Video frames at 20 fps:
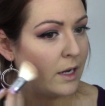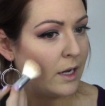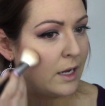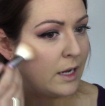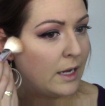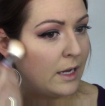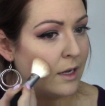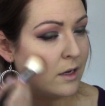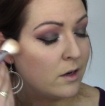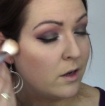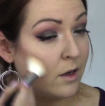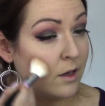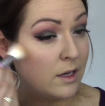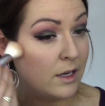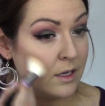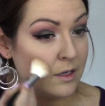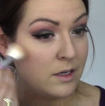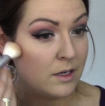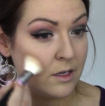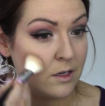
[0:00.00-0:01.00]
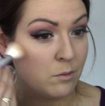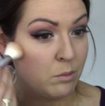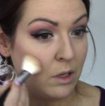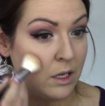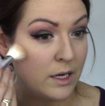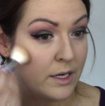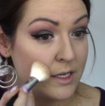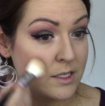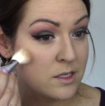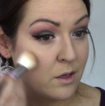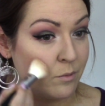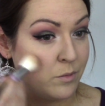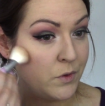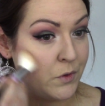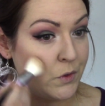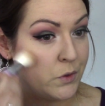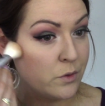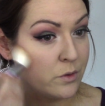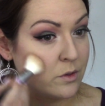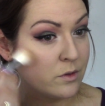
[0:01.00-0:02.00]
And again, it applies
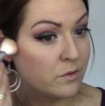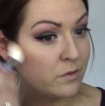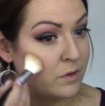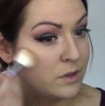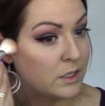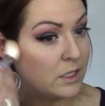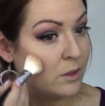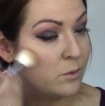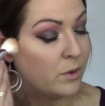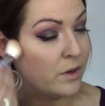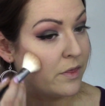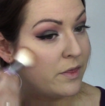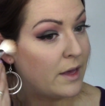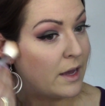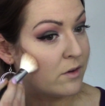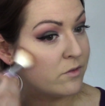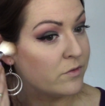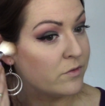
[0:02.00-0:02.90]
beautifully with that